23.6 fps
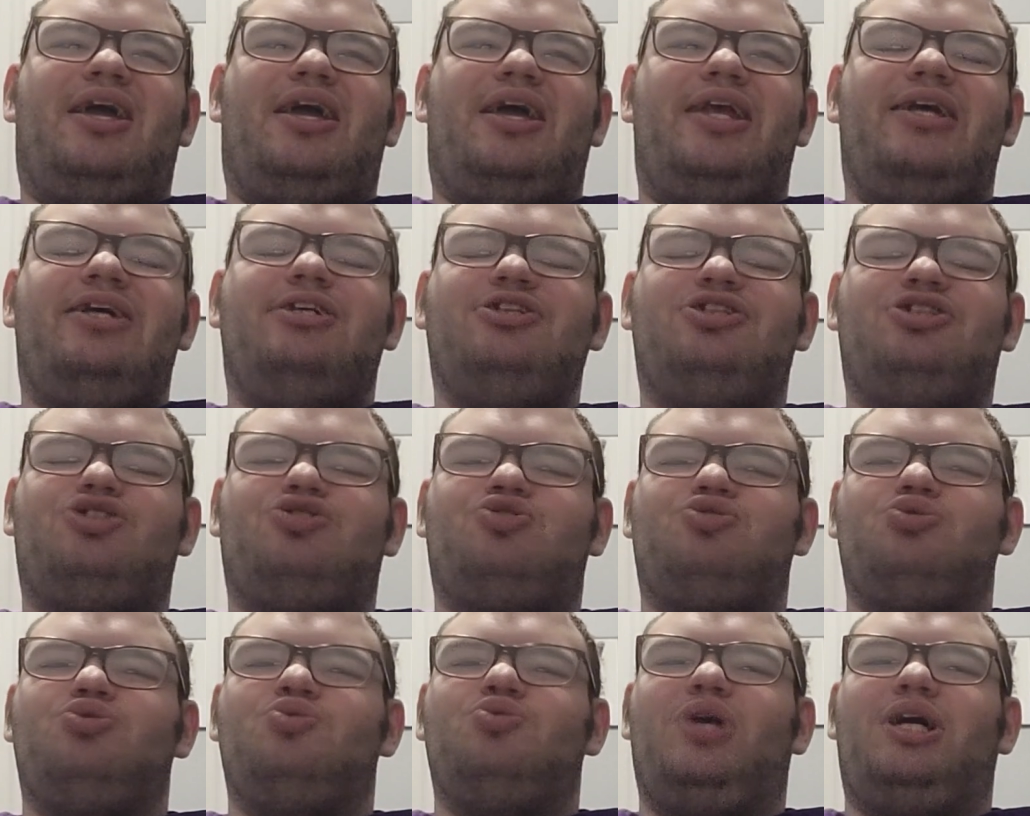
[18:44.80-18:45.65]
it is
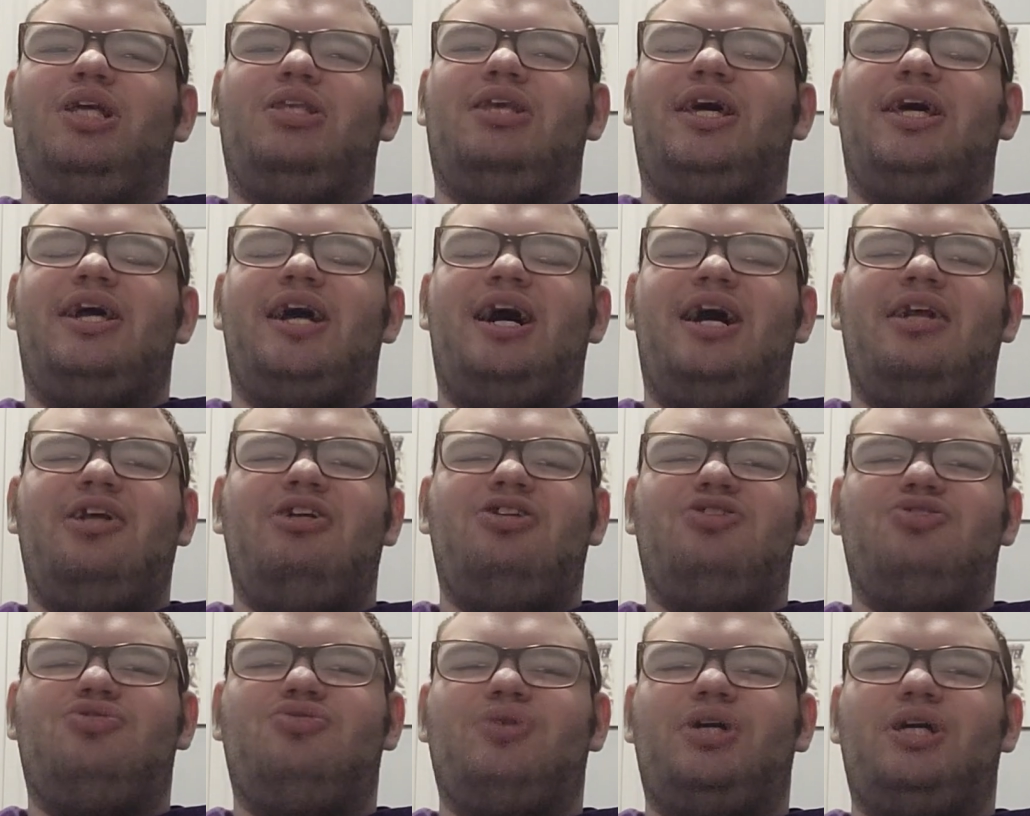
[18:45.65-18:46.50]
true. Like they kind
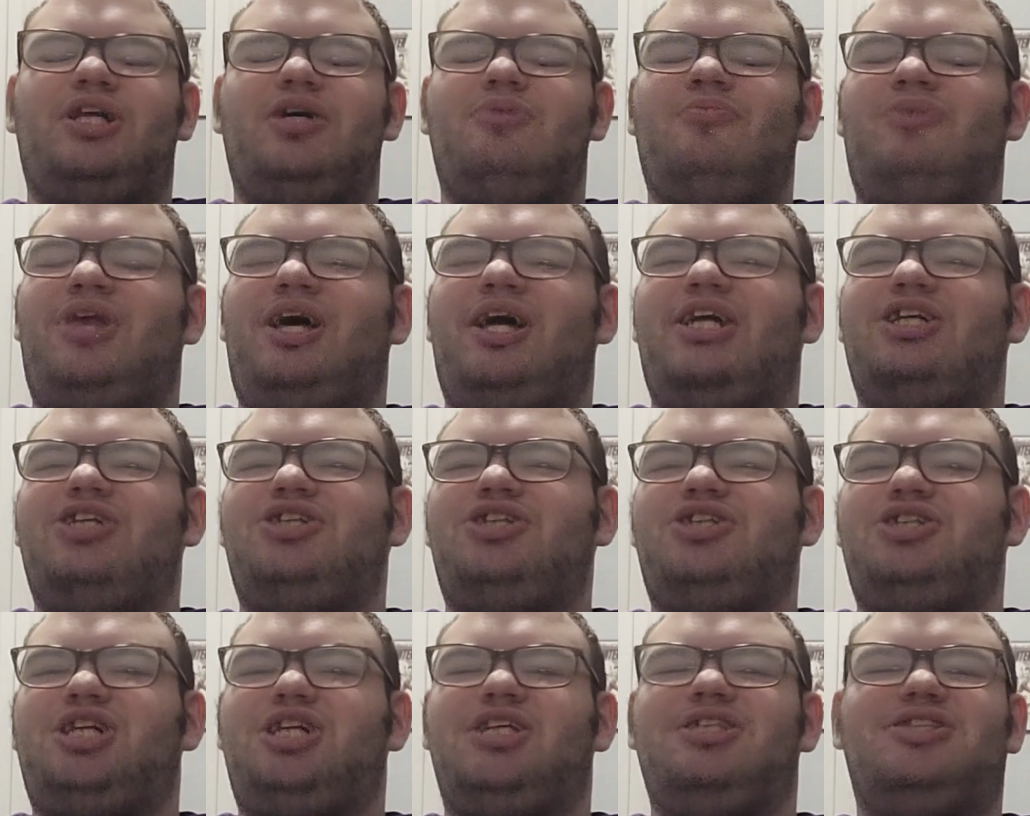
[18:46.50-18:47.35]
of treat him like
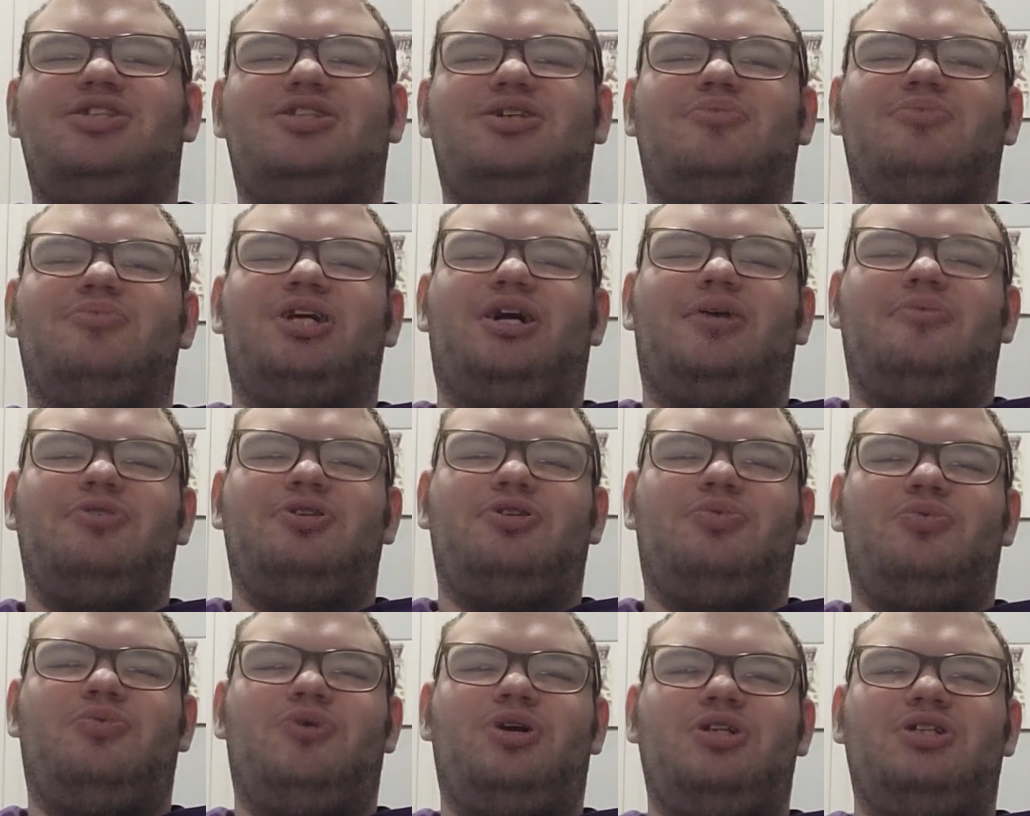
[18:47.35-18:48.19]
shit sometimes.
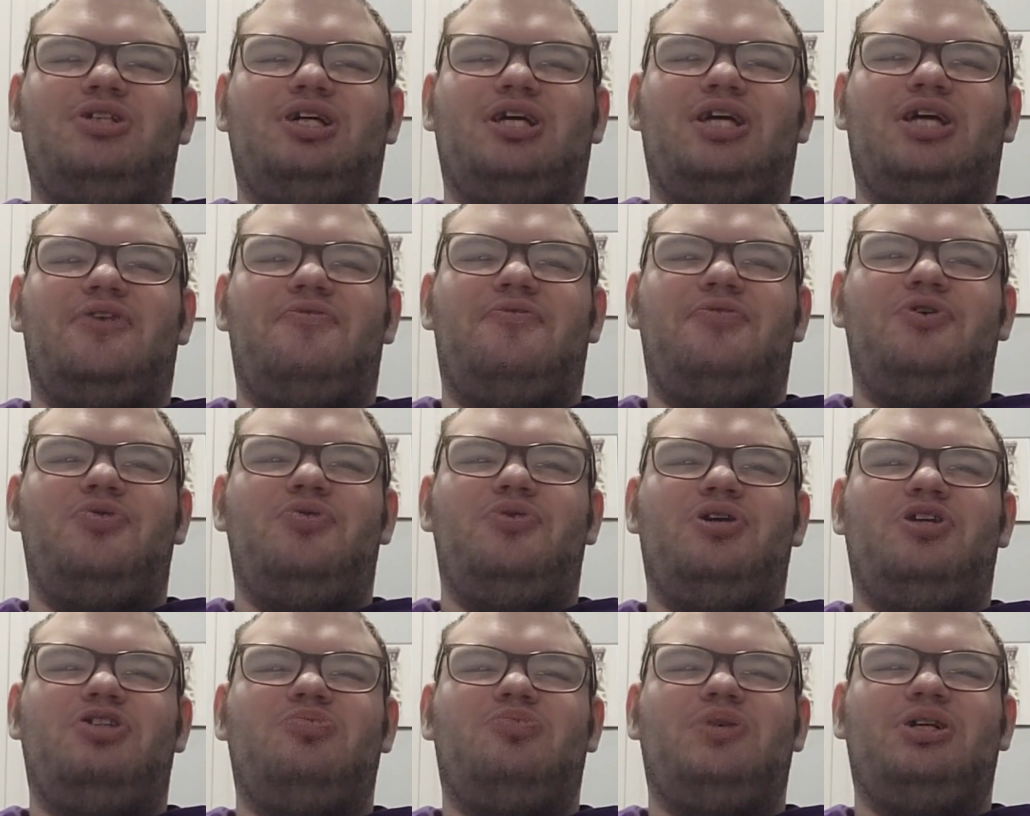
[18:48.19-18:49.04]
Like where it's like if you,
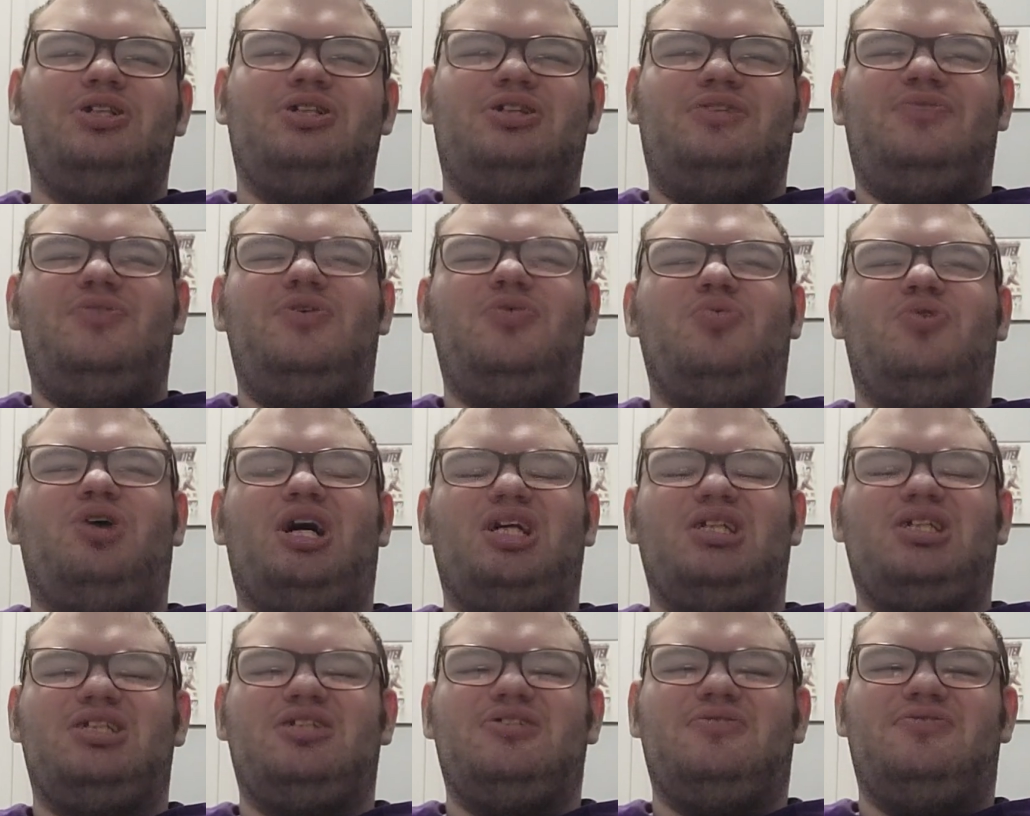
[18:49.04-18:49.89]
especially if you
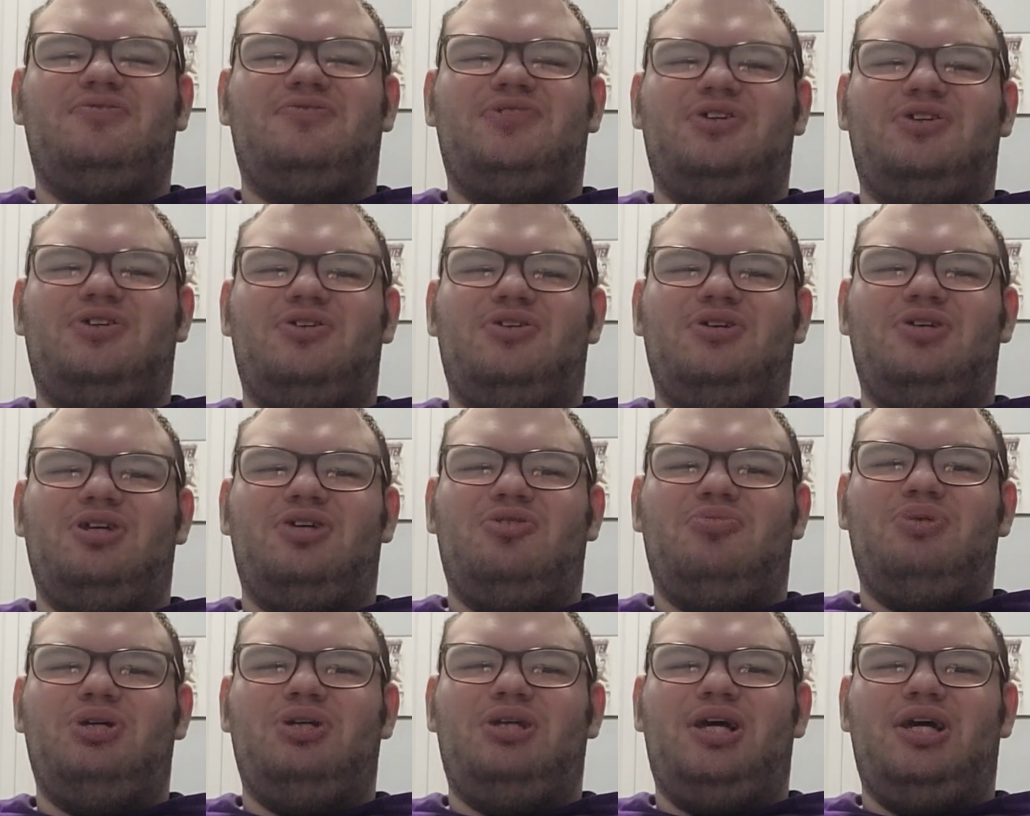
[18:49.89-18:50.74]
watch the filler, and
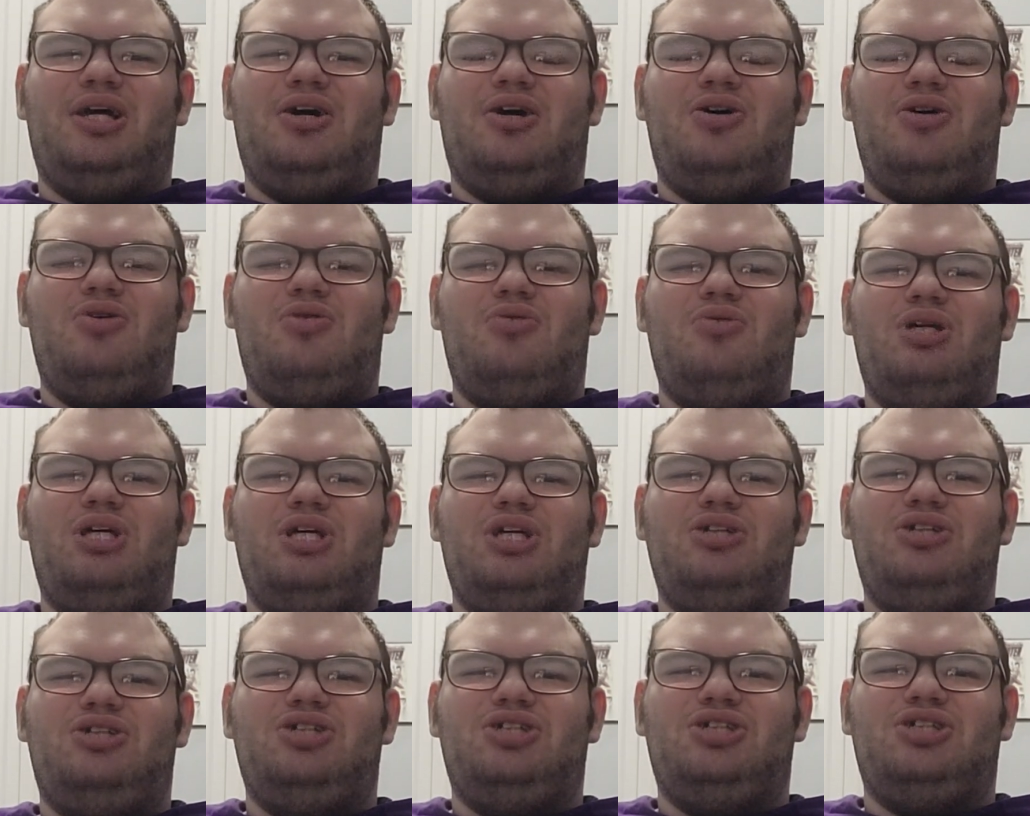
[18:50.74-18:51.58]
they'll be like, oh,
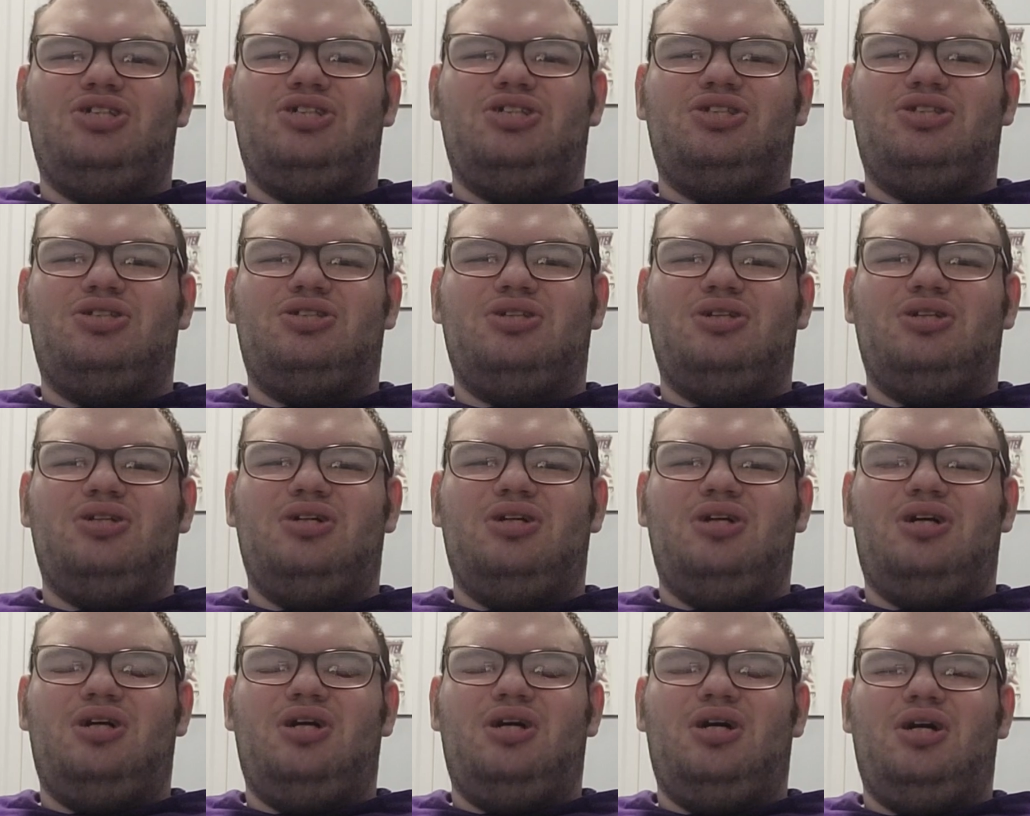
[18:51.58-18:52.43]
he just
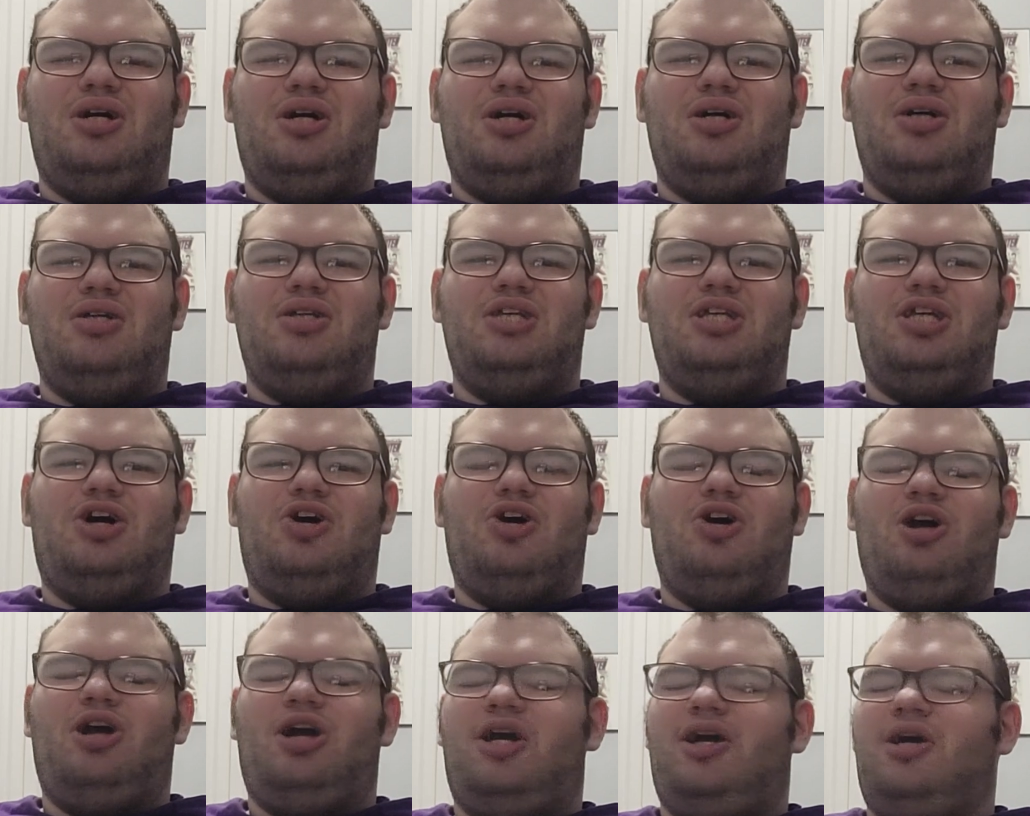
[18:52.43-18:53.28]
the
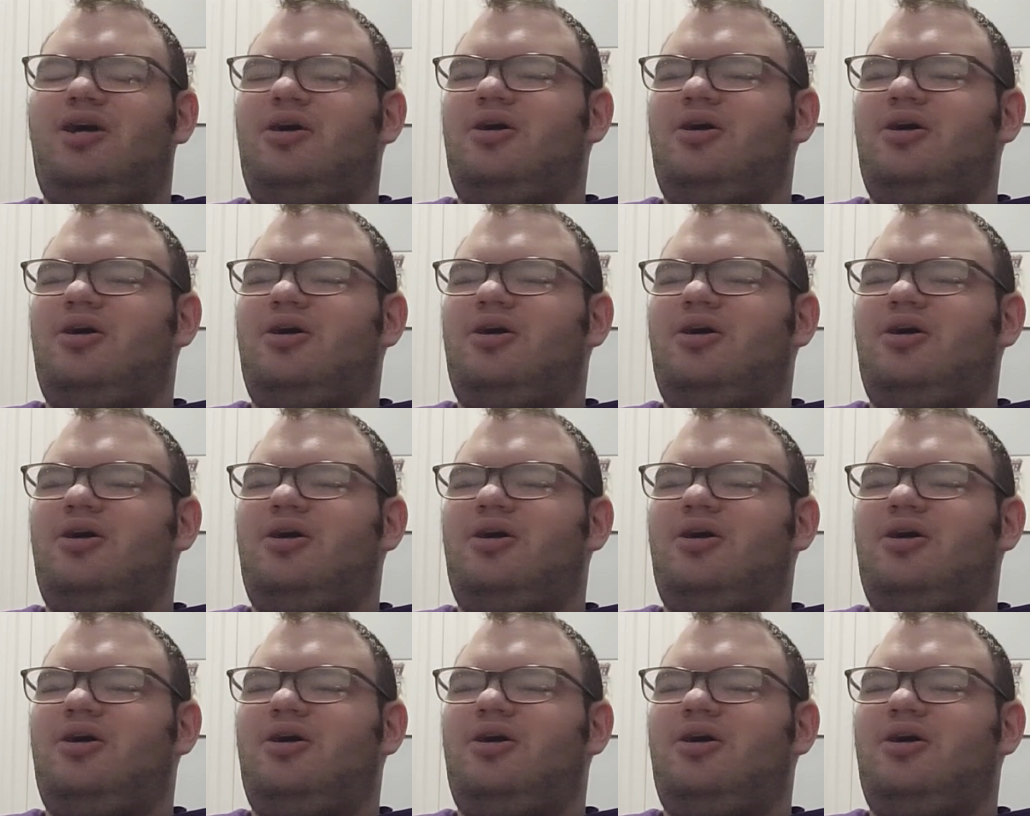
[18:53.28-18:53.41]
arc